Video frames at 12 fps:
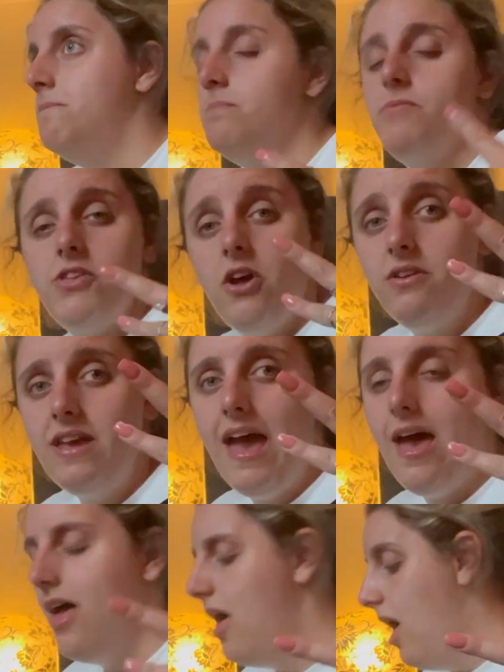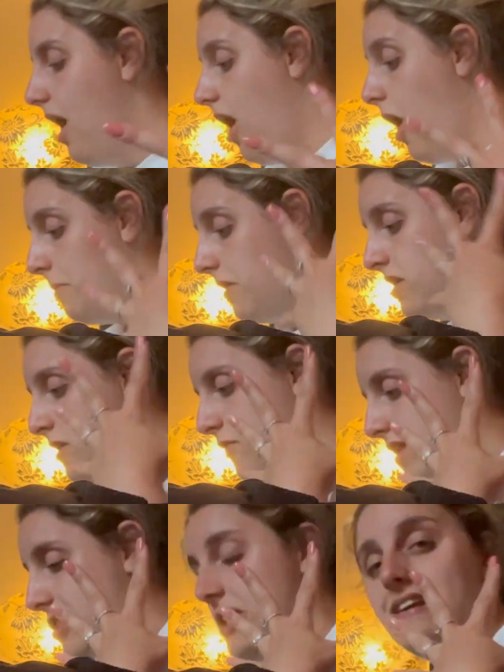So yeah, I'm gonna
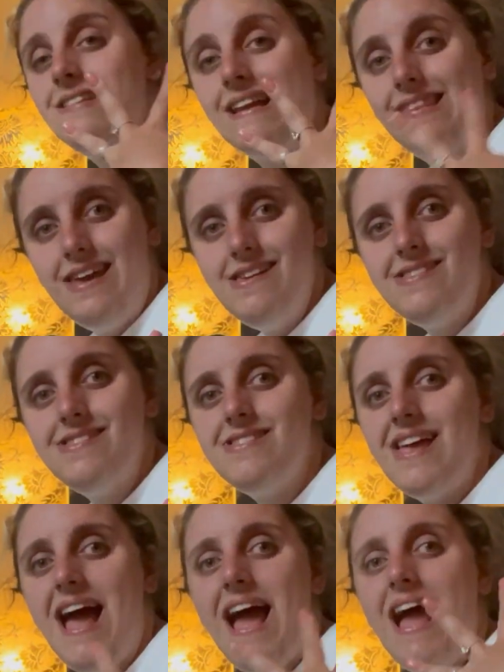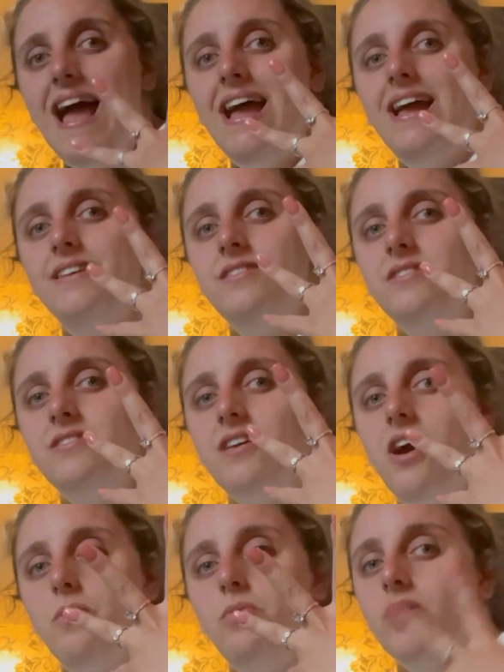finish eating this and
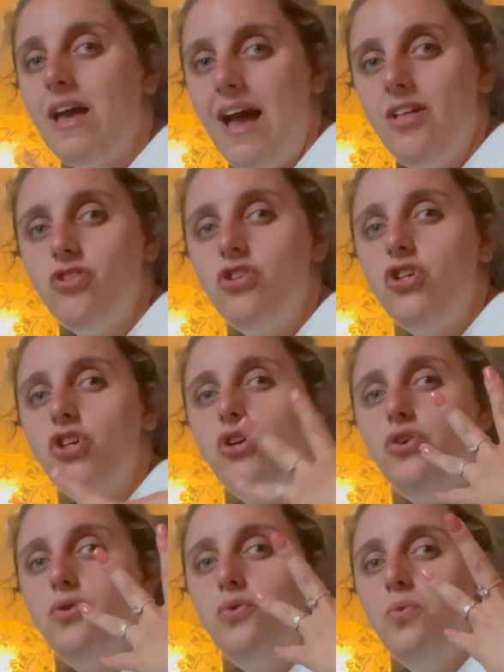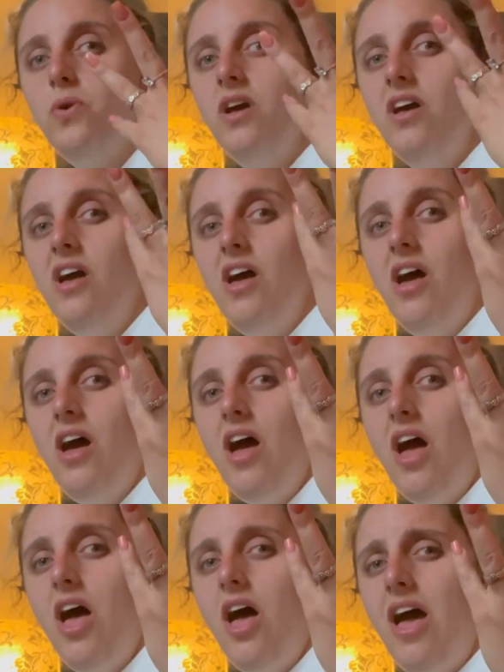I will catch you.
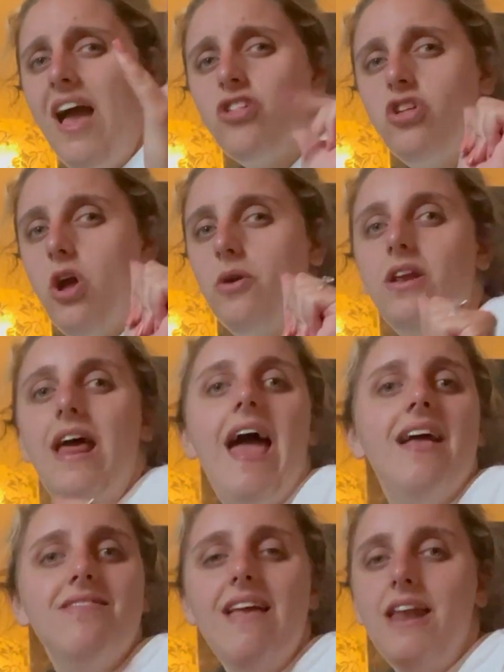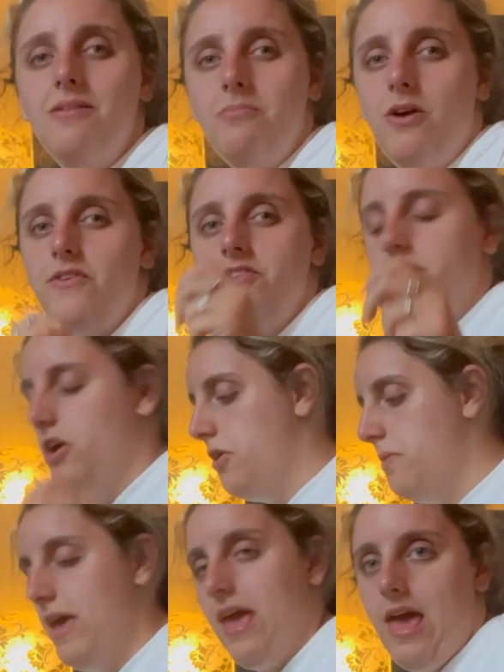Actually no, I'm gonna end my video
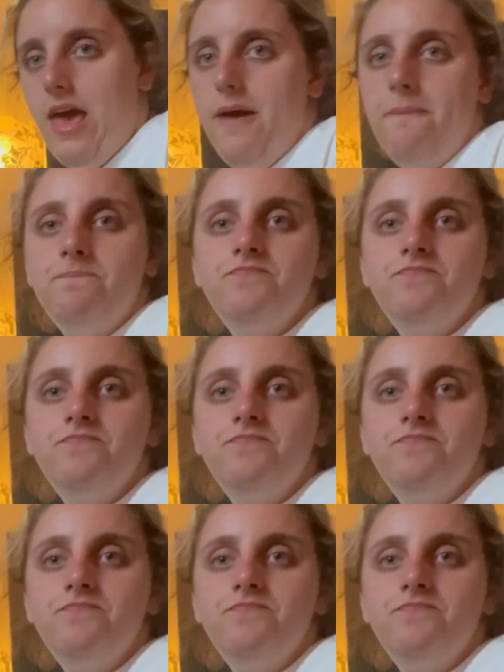here.